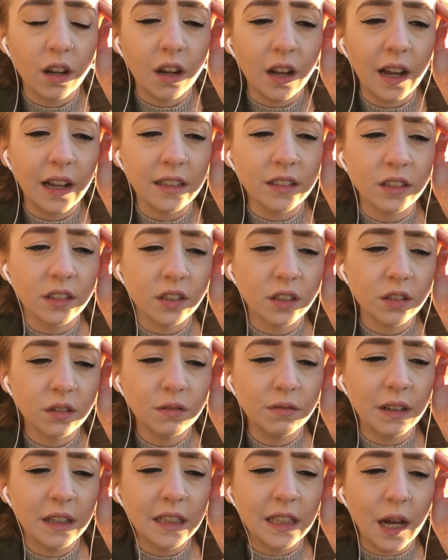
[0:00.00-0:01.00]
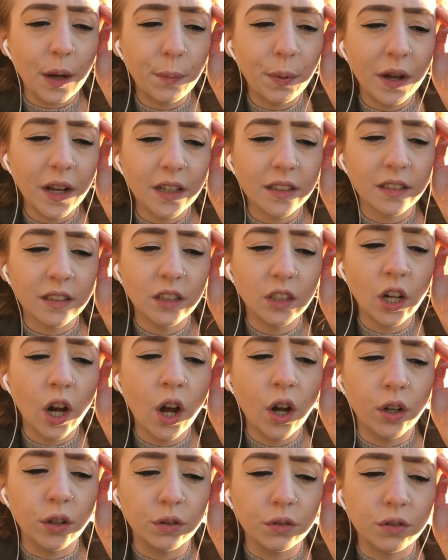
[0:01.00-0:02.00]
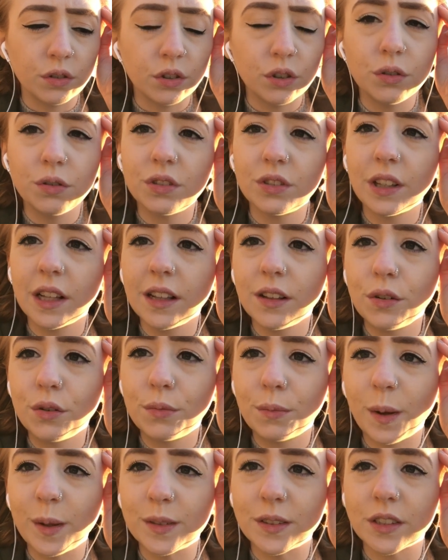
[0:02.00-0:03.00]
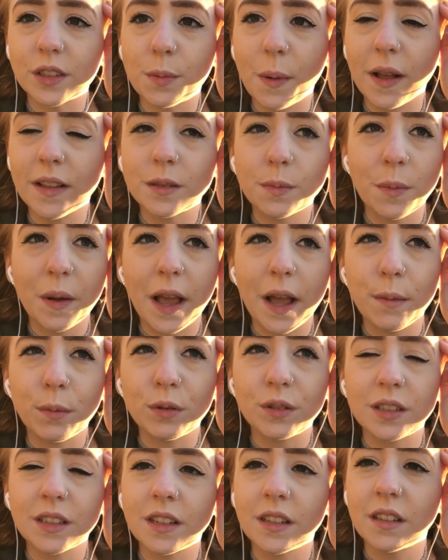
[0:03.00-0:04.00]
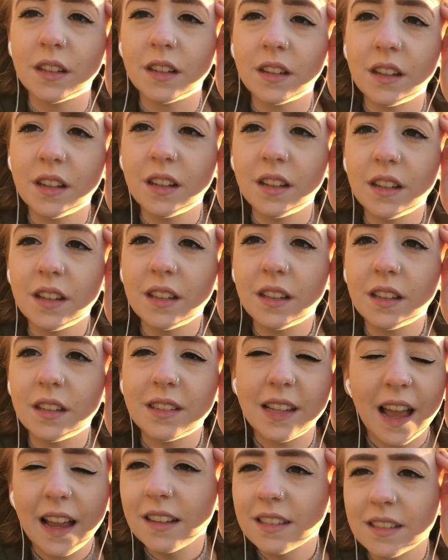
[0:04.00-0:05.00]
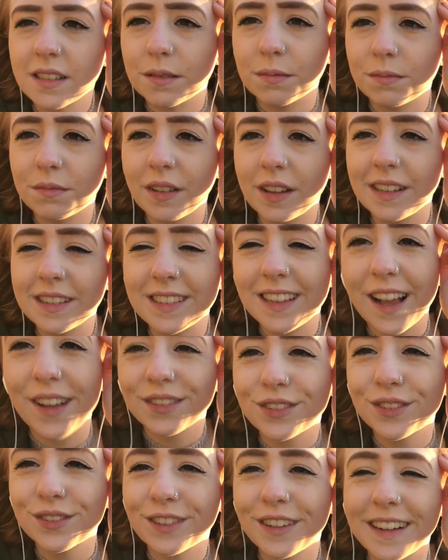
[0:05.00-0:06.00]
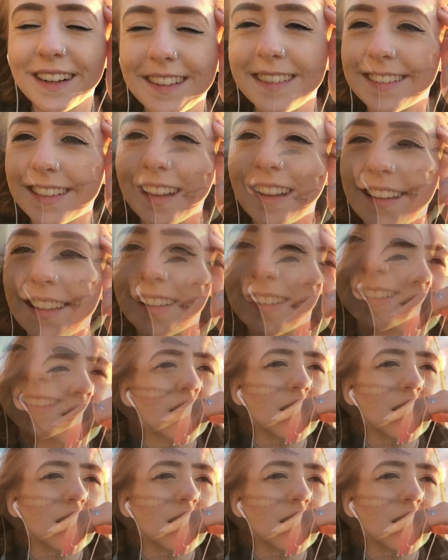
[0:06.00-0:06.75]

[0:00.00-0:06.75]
And when that person goes, you still almost expect to be able to text them. It sounds really silly.